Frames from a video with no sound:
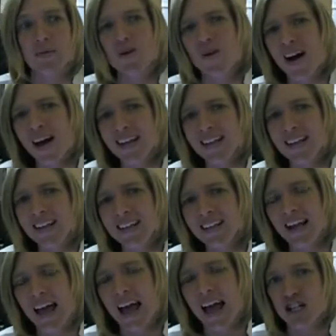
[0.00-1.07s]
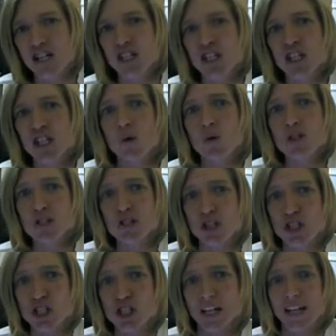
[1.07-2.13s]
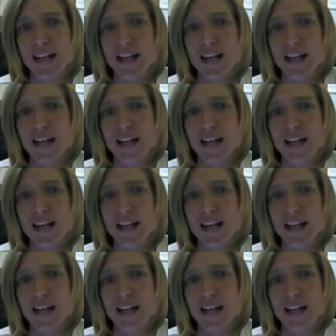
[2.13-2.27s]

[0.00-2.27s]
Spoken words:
So I didn't actually go searching